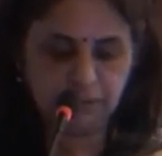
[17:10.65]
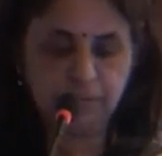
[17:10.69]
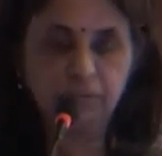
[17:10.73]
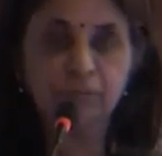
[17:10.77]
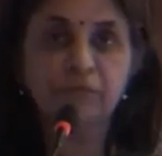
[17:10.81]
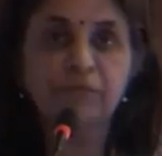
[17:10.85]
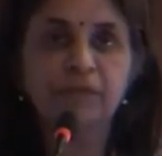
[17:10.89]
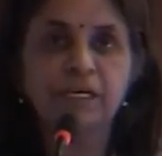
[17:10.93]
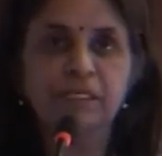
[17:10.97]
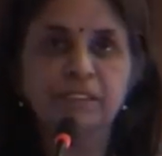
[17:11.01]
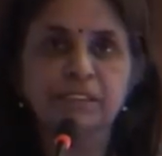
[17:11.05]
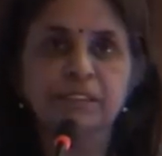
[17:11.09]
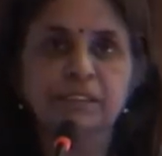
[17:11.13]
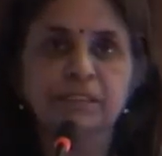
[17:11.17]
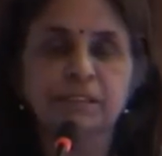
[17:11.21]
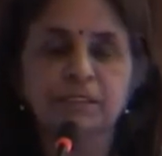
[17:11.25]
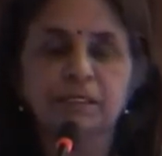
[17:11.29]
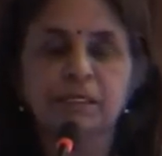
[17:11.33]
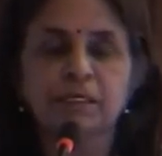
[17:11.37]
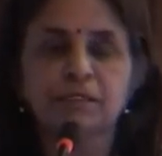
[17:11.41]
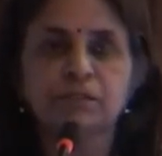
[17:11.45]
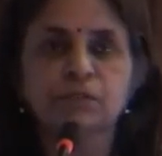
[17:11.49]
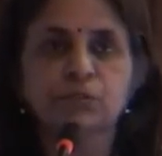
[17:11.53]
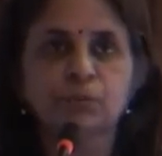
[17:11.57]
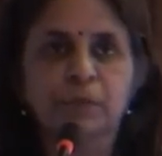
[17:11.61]
waste
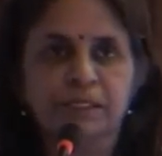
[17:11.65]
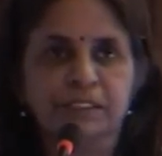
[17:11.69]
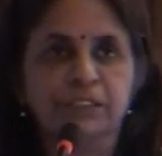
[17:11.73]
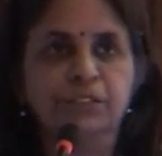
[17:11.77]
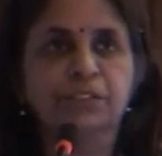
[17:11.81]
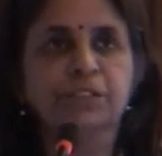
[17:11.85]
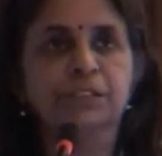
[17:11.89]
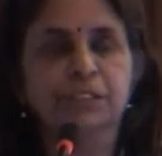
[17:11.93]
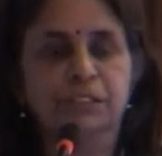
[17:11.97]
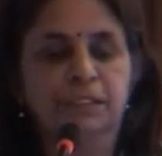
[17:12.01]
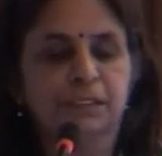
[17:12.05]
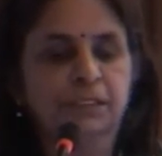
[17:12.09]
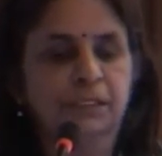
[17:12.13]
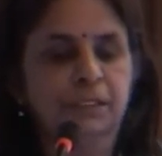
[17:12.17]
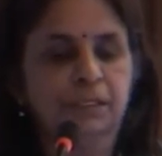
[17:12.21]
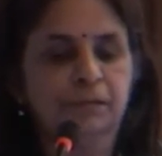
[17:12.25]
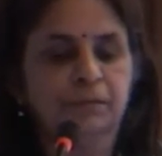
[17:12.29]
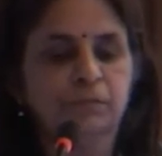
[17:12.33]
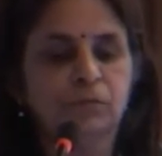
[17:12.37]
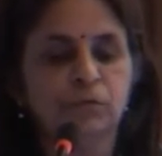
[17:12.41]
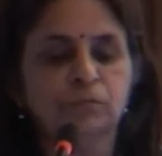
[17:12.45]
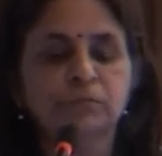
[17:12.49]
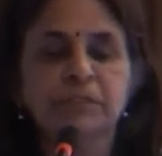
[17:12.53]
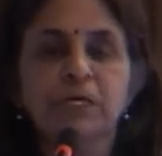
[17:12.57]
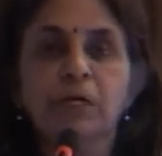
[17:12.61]
Swachh,
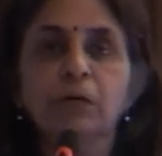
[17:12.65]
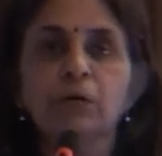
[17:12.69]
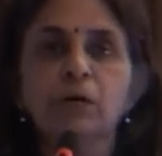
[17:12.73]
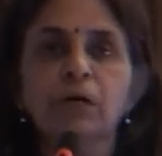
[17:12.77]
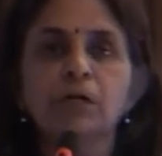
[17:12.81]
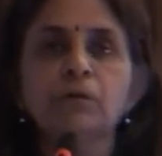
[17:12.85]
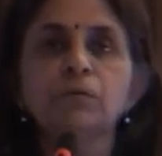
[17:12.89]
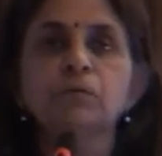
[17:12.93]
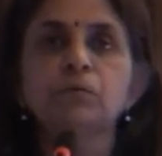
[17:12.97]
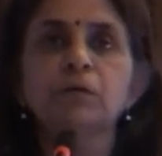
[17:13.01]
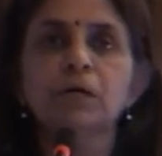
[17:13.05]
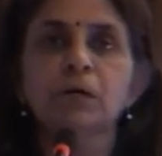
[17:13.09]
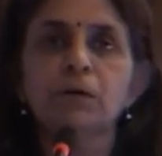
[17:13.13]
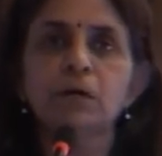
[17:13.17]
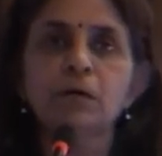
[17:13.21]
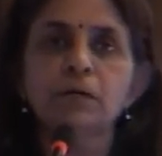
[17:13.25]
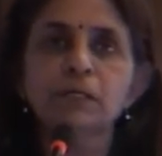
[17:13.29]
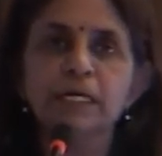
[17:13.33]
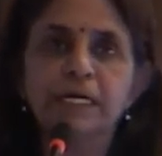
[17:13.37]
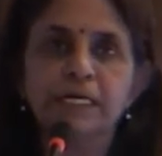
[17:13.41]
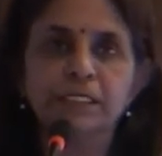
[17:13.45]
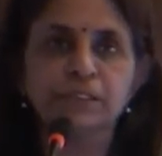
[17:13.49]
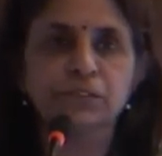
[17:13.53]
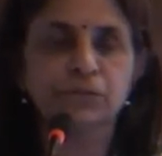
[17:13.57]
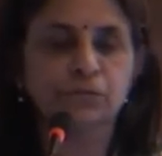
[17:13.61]
whom they call, who are all
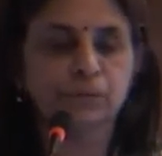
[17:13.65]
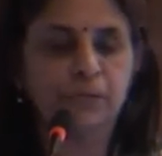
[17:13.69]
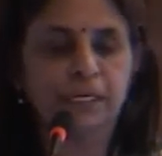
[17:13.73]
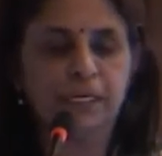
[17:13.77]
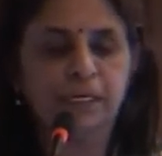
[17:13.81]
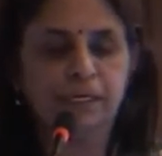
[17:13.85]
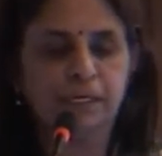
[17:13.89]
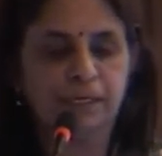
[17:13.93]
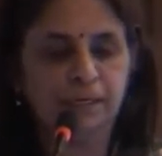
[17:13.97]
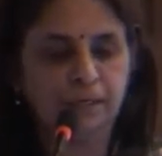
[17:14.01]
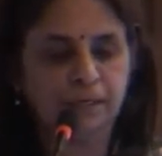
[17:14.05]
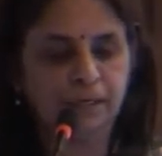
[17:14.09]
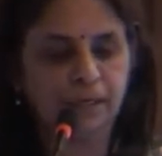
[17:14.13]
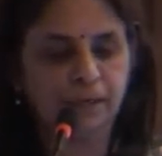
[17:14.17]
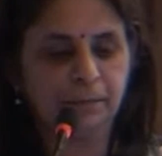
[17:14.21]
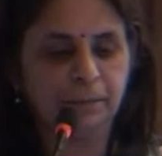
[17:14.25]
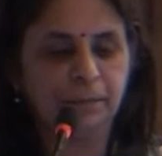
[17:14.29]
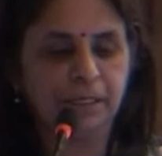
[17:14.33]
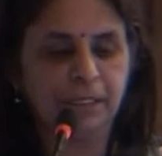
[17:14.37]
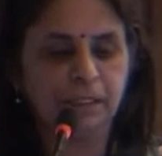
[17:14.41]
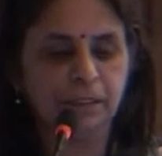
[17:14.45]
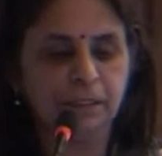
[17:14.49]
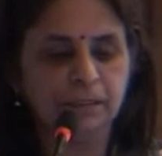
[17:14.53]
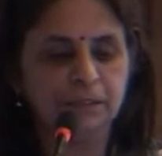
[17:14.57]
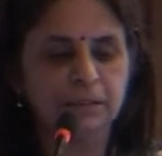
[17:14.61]
erstwhile rack
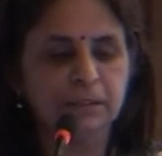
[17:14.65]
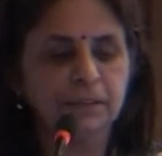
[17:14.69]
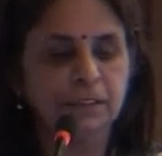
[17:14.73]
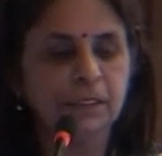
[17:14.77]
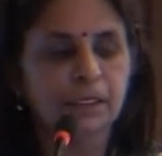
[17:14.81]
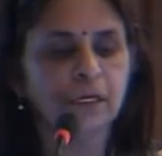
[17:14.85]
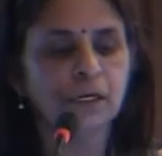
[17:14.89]
pickers,